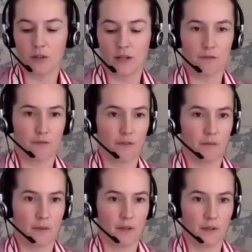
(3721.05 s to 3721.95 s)
have
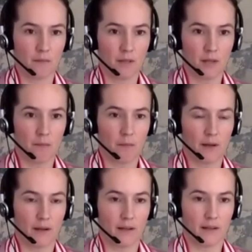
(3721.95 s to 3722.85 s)
him
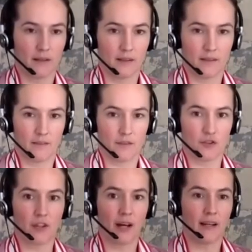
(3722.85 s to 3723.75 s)
by their
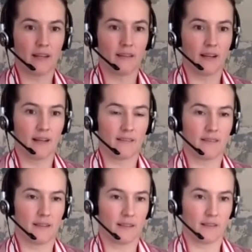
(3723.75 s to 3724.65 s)
side as
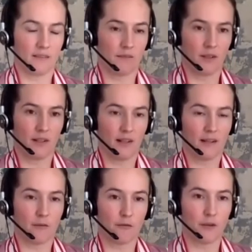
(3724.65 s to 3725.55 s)
like a
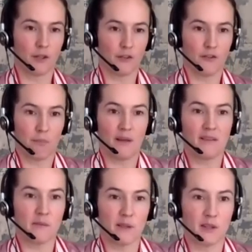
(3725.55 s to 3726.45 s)
live
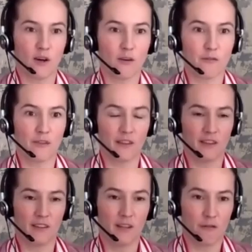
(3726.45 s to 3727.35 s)
specimen of
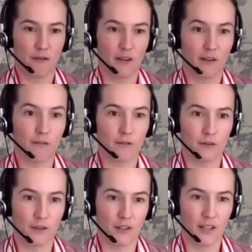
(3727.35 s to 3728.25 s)
the
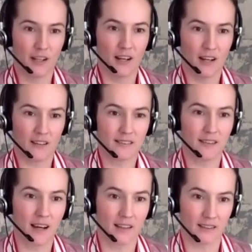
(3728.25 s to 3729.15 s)
faithful
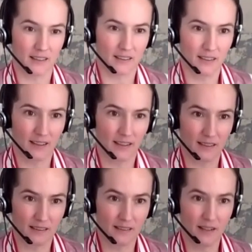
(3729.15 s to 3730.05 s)
Askari. And